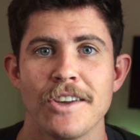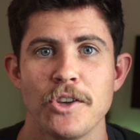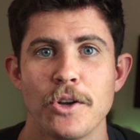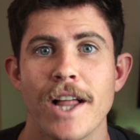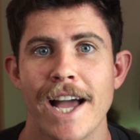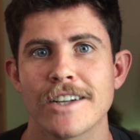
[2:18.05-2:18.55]

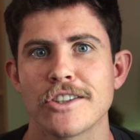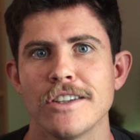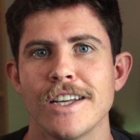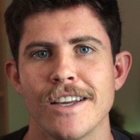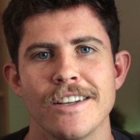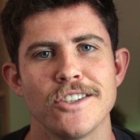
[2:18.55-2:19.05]
you'll
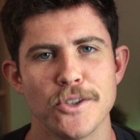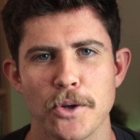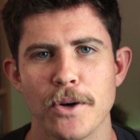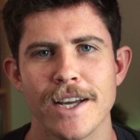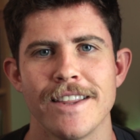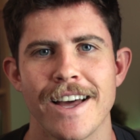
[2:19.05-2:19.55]
actually
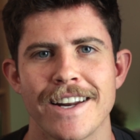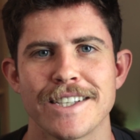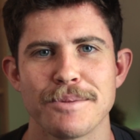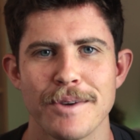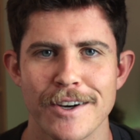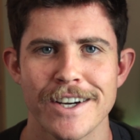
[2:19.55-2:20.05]
enjoy that
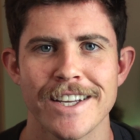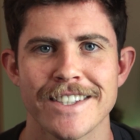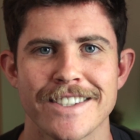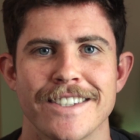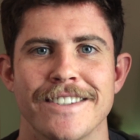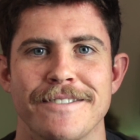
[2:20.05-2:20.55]

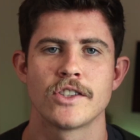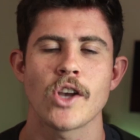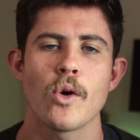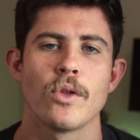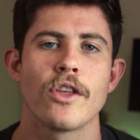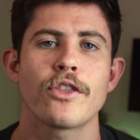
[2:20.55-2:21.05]
experience.
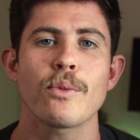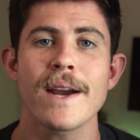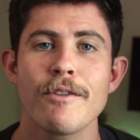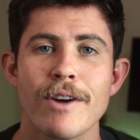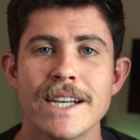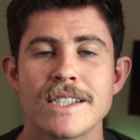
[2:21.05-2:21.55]
So the
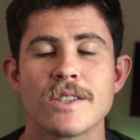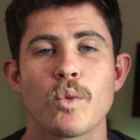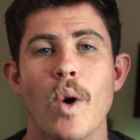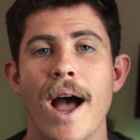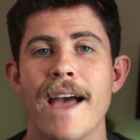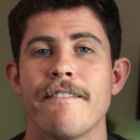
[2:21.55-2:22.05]
3 reasons
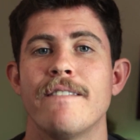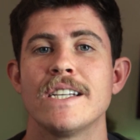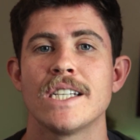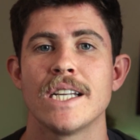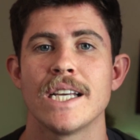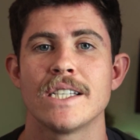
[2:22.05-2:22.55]
why
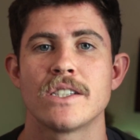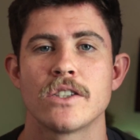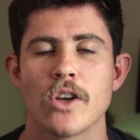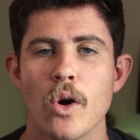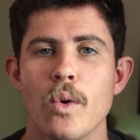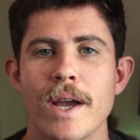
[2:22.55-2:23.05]
vision is
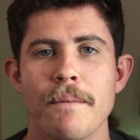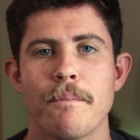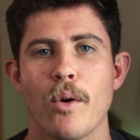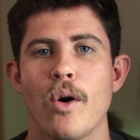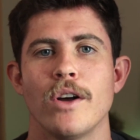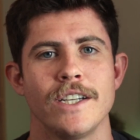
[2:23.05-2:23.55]
so
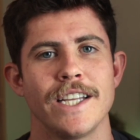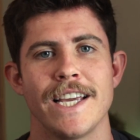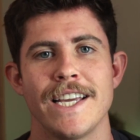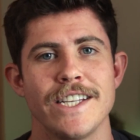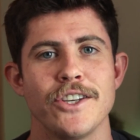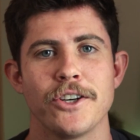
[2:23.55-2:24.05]
important
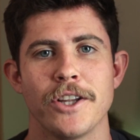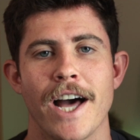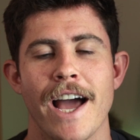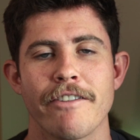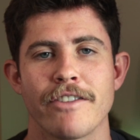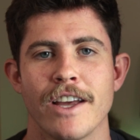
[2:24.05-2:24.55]
in your
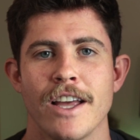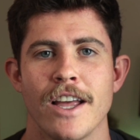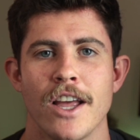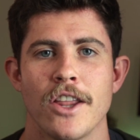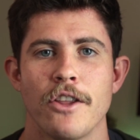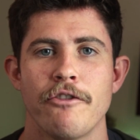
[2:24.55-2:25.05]
life.
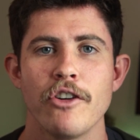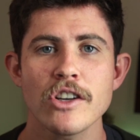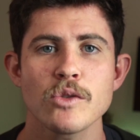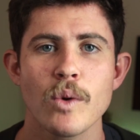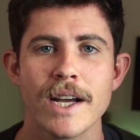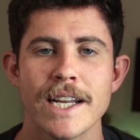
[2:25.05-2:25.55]
The
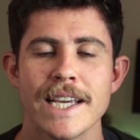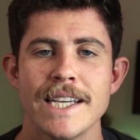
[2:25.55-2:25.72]
first one